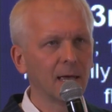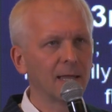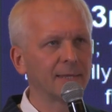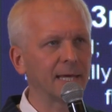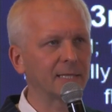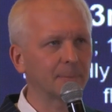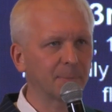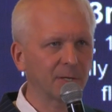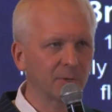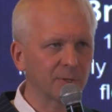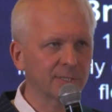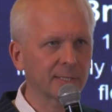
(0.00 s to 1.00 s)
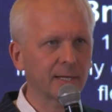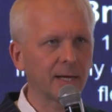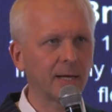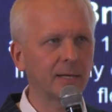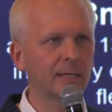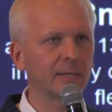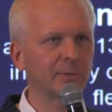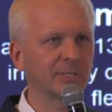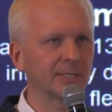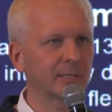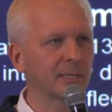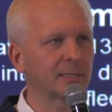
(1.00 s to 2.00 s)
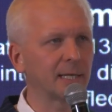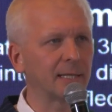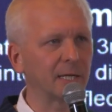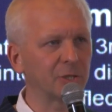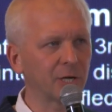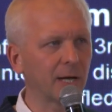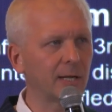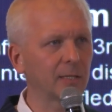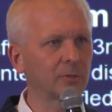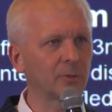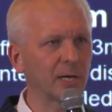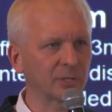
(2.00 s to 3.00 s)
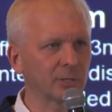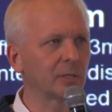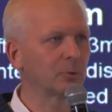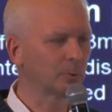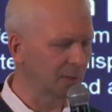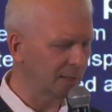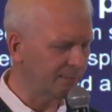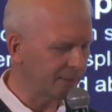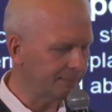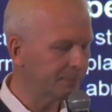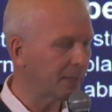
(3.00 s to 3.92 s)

The entrepreneurs are resilient and agile to actually to deliver,